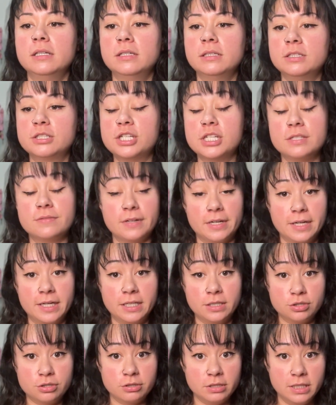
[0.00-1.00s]
She's very
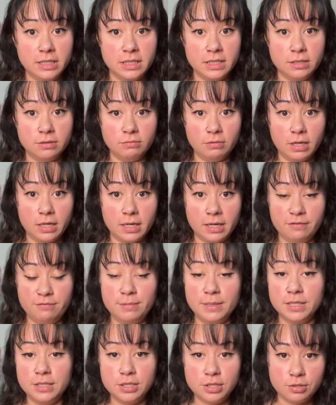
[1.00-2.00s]
intrigued in what I've
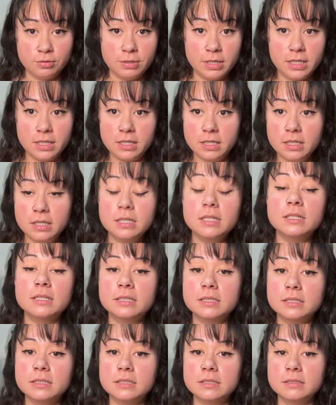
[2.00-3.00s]
been doing
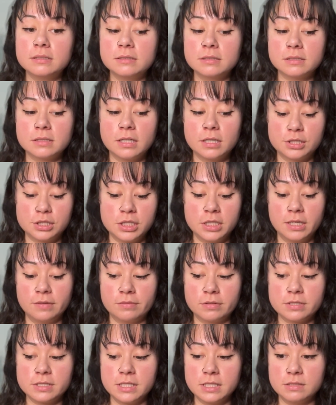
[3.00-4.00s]
because she never
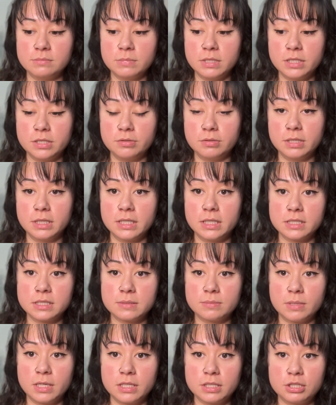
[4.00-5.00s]
sees me doing this
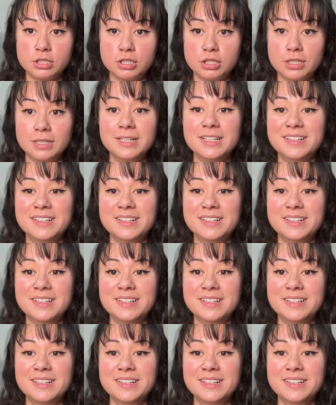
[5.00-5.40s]
much.